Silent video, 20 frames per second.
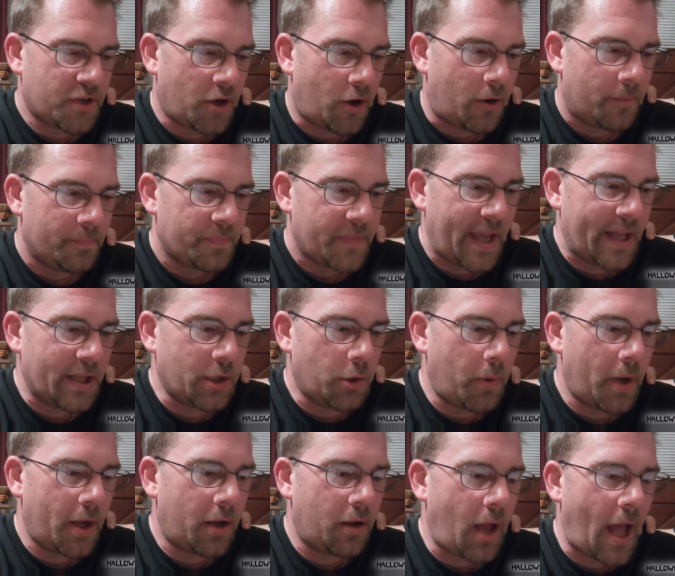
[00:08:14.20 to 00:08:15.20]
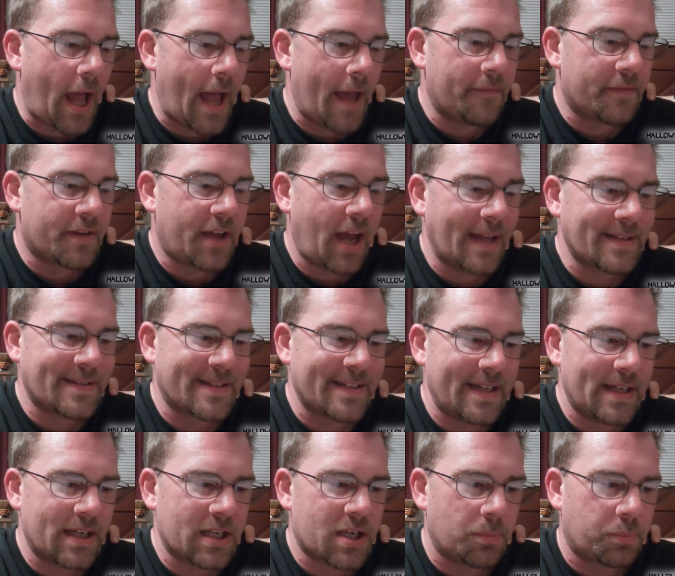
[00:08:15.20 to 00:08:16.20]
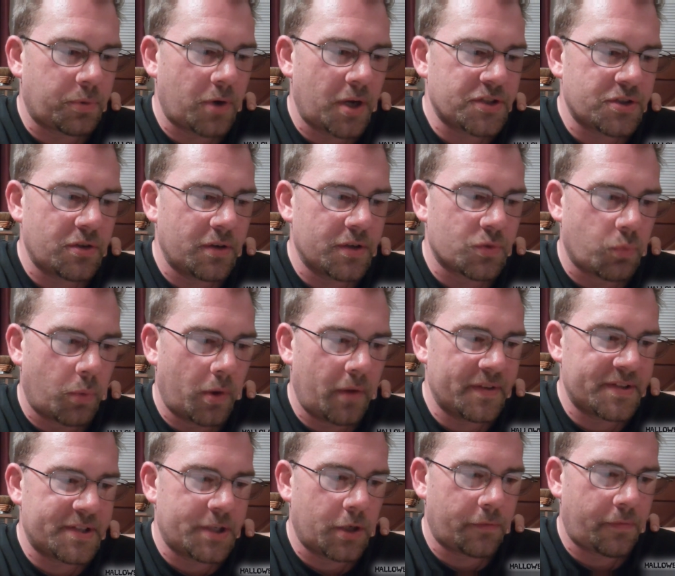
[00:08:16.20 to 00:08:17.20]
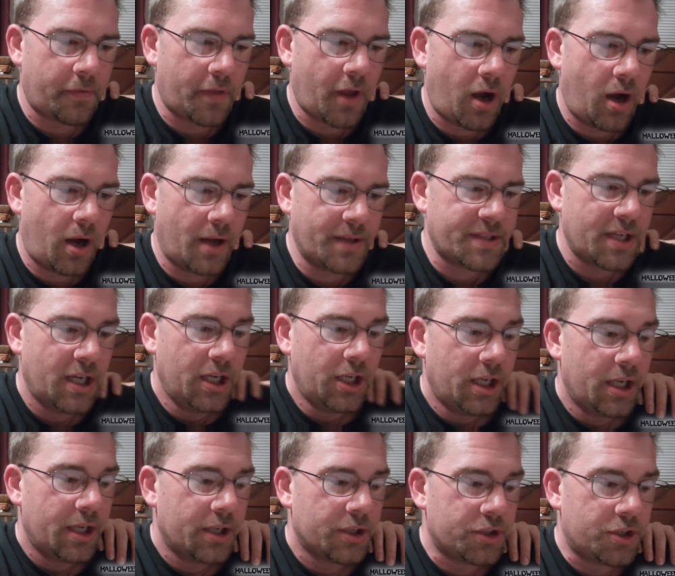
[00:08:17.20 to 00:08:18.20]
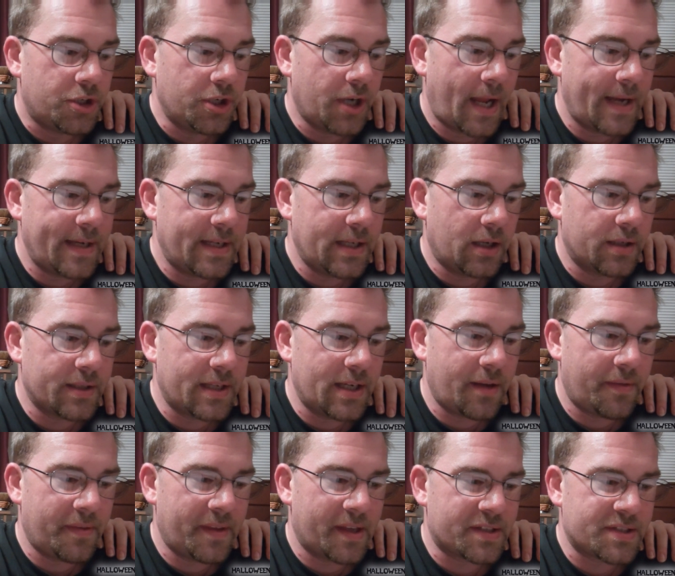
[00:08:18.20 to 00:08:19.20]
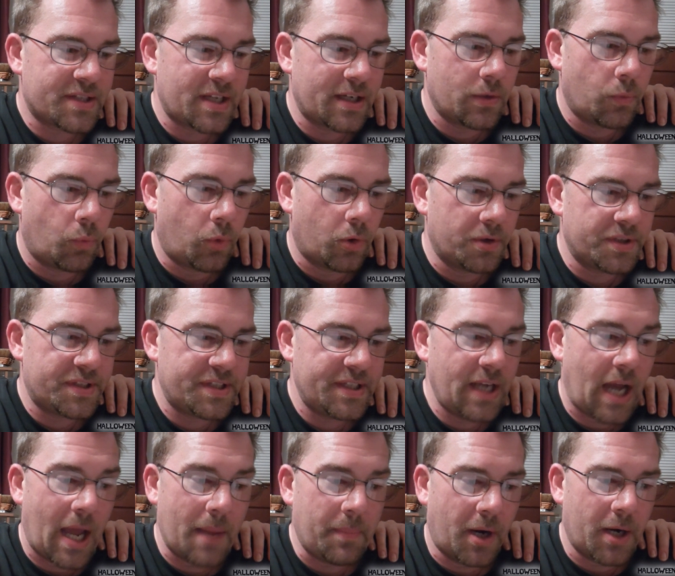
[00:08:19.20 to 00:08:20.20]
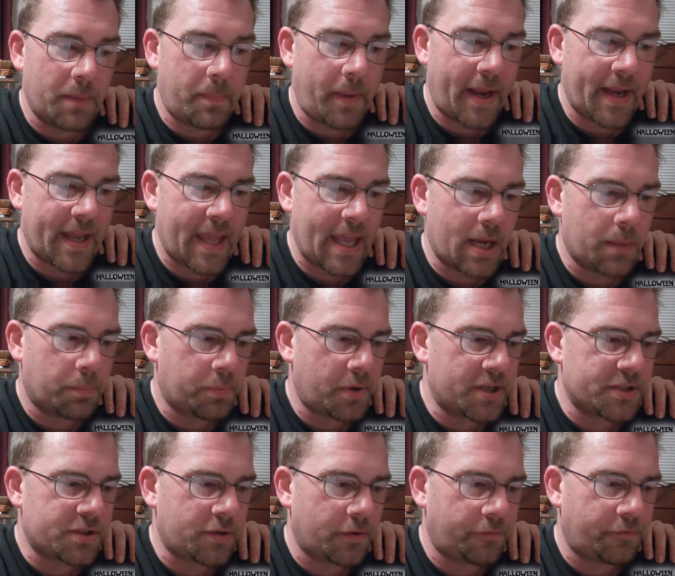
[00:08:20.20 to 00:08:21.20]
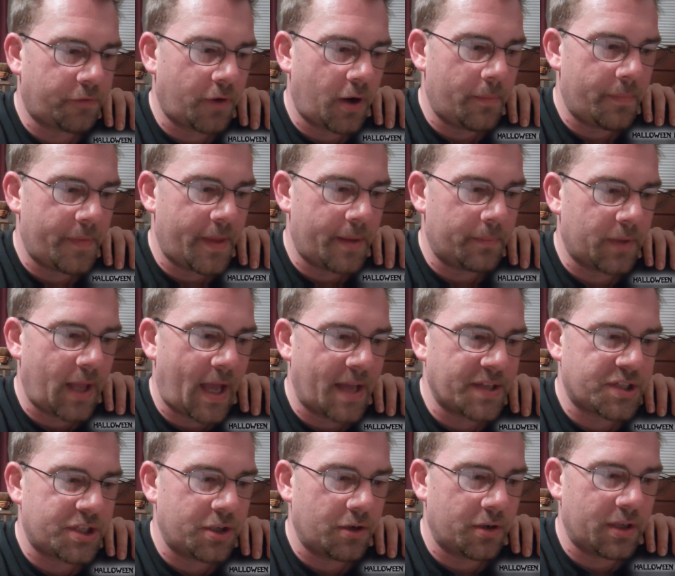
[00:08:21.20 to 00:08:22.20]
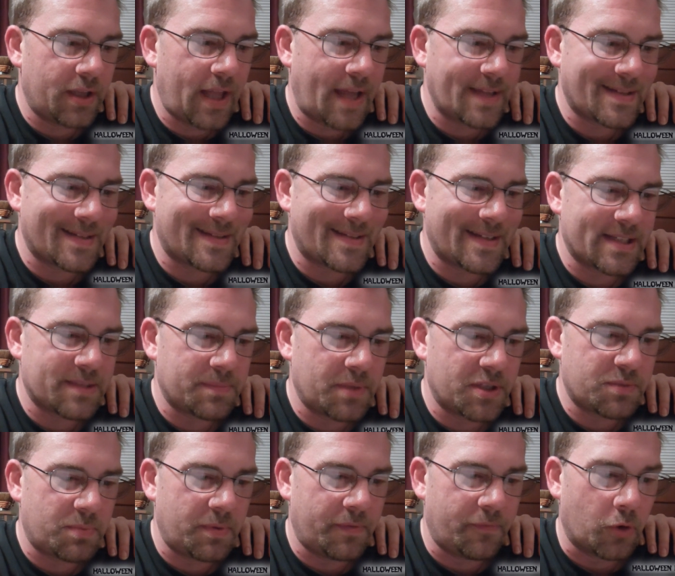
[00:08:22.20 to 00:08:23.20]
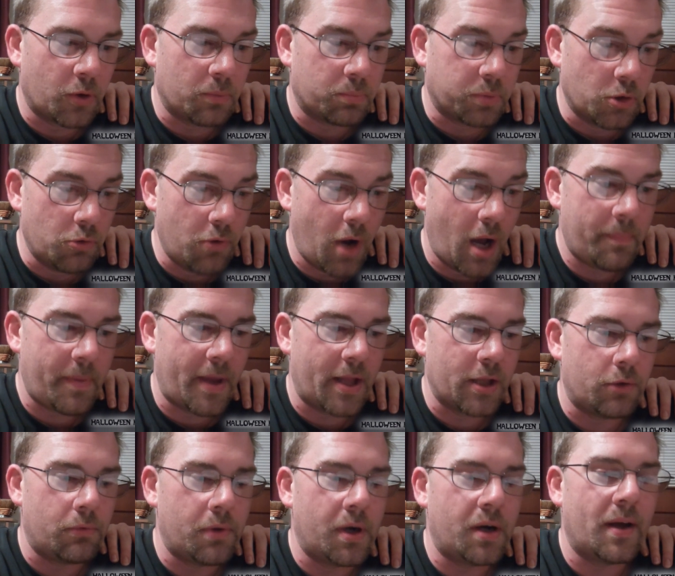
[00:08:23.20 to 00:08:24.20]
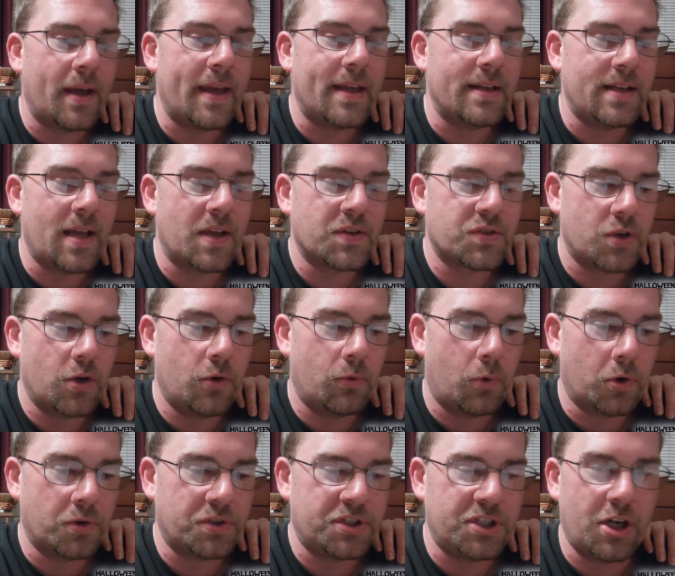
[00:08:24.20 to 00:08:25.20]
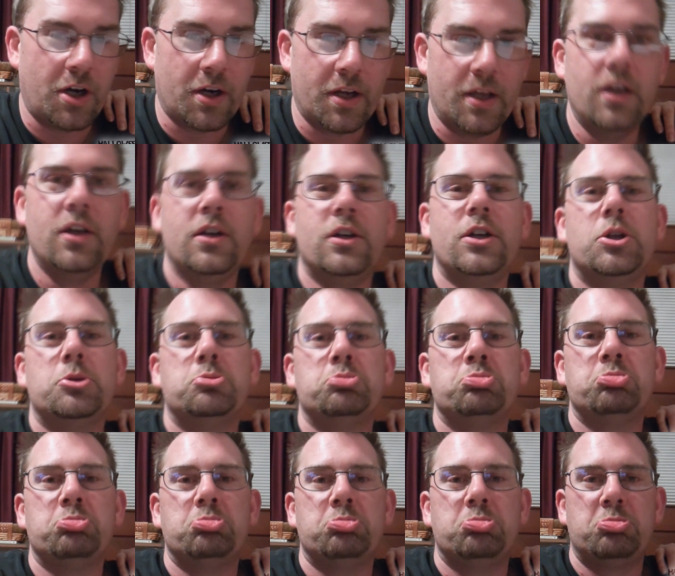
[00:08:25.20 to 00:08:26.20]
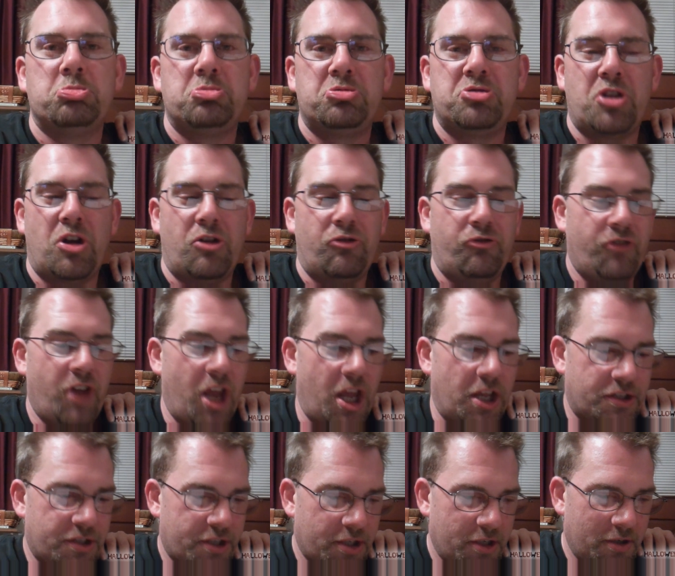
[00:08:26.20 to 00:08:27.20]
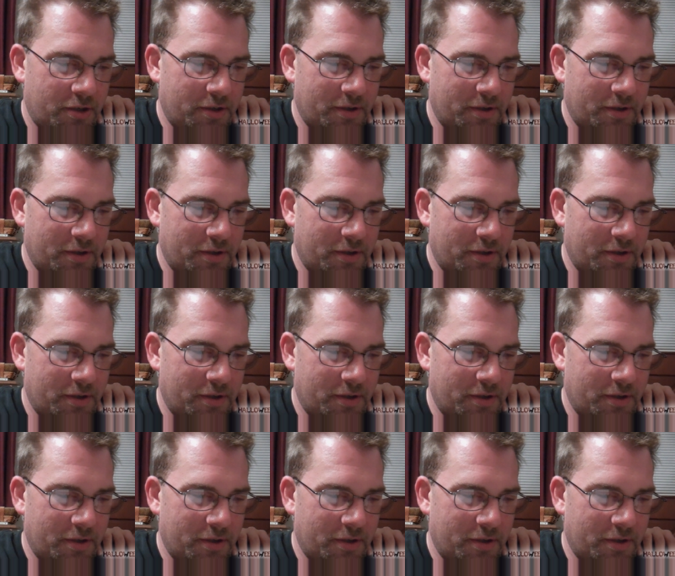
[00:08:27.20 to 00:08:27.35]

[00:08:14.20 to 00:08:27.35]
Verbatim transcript: tall. LOL, I've got to get a compressor as well this year for the haunt good idea on getting the extended warranty. I bought a pancake compressor from them last year and it lasted six months before it blew up. LOL, and yes, no warranty on it. Sad face.